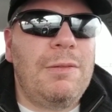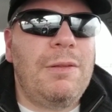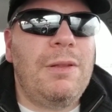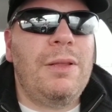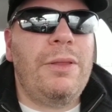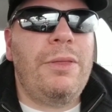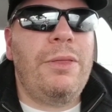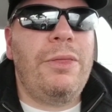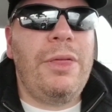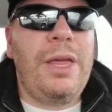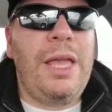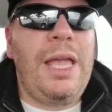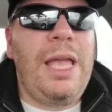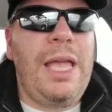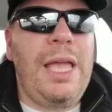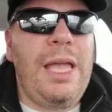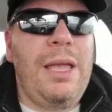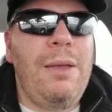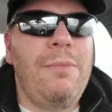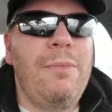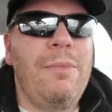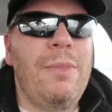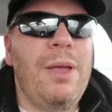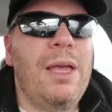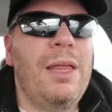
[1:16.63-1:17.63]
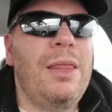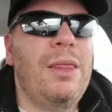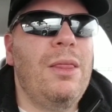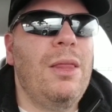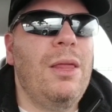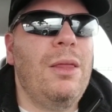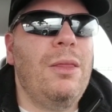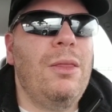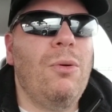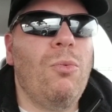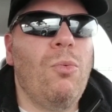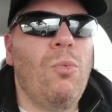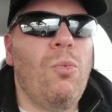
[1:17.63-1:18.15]
theme and
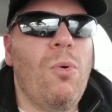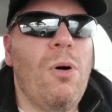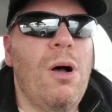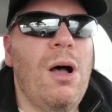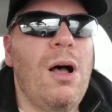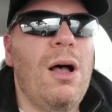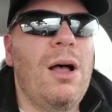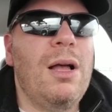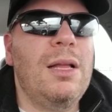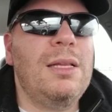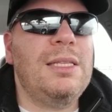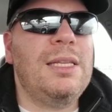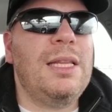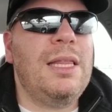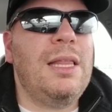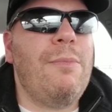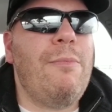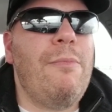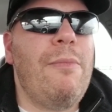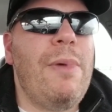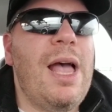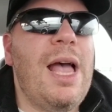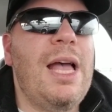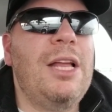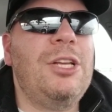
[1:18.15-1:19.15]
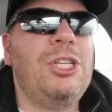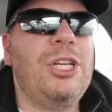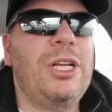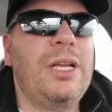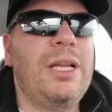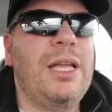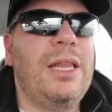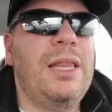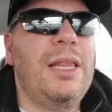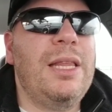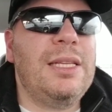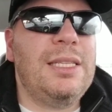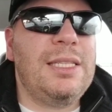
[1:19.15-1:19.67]
the wands and the magic
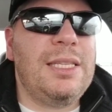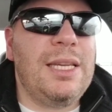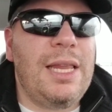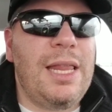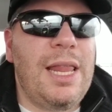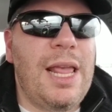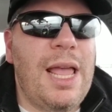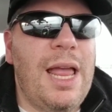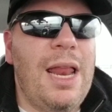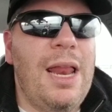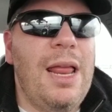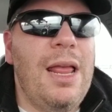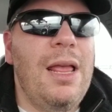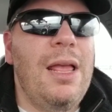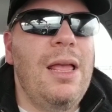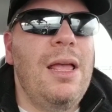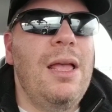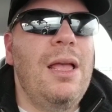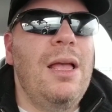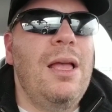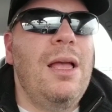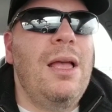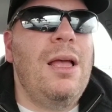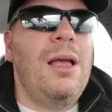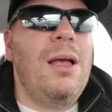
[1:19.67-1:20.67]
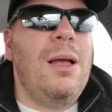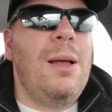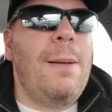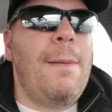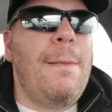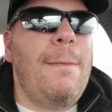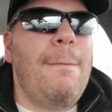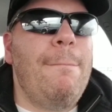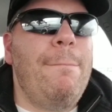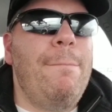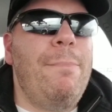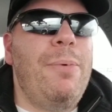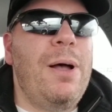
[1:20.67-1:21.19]
and this and that.
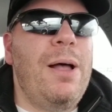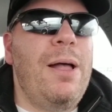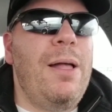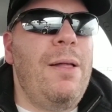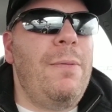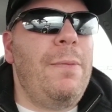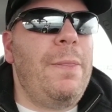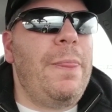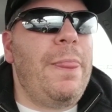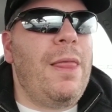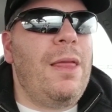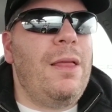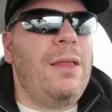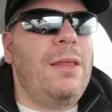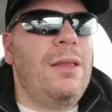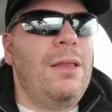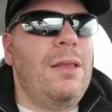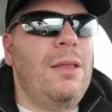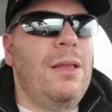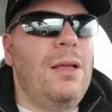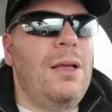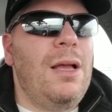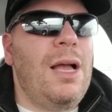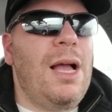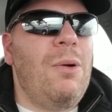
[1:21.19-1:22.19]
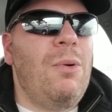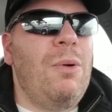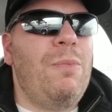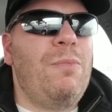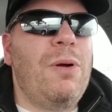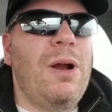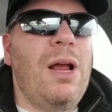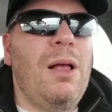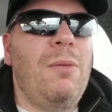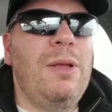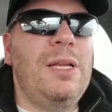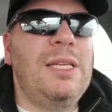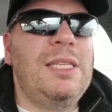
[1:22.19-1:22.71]
But I would
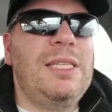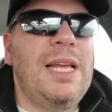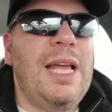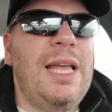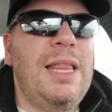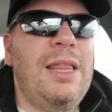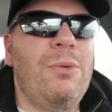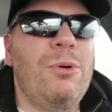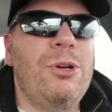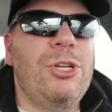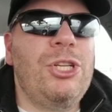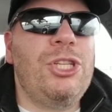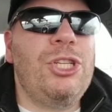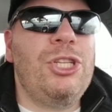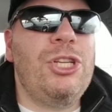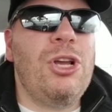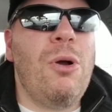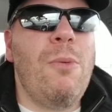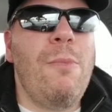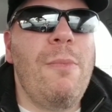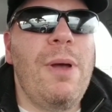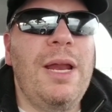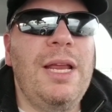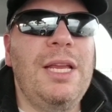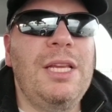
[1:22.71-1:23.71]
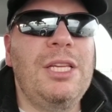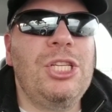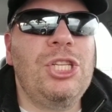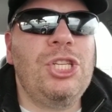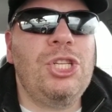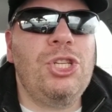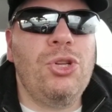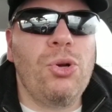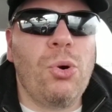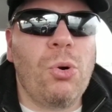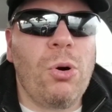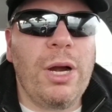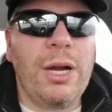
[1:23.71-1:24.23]
probably say there were so many
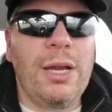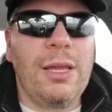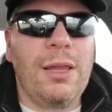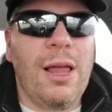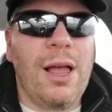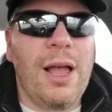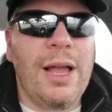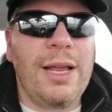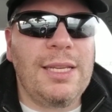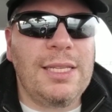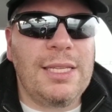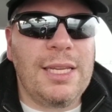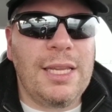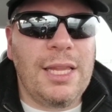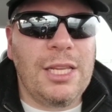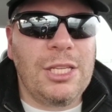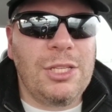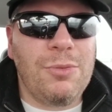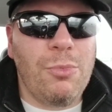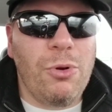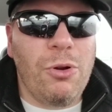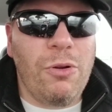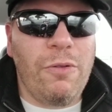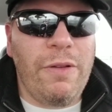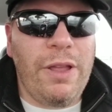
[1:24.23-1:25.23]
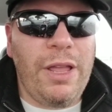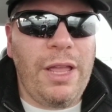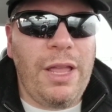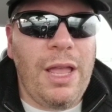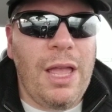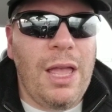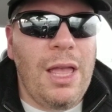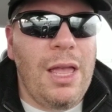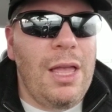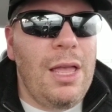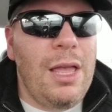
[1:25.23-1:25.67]
storylines in this movie.